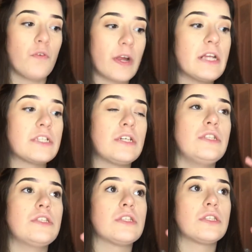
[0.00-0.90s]

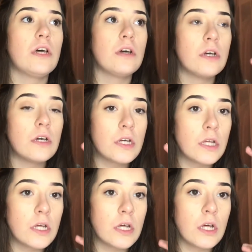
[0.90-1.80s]
reasons
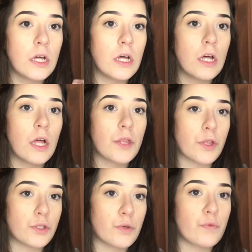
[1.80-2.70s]

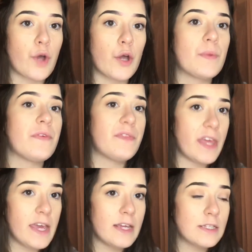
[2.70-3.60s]
that sort of go with
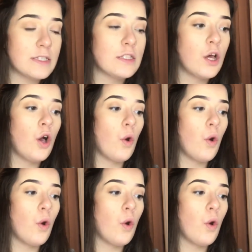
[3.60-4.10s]
this.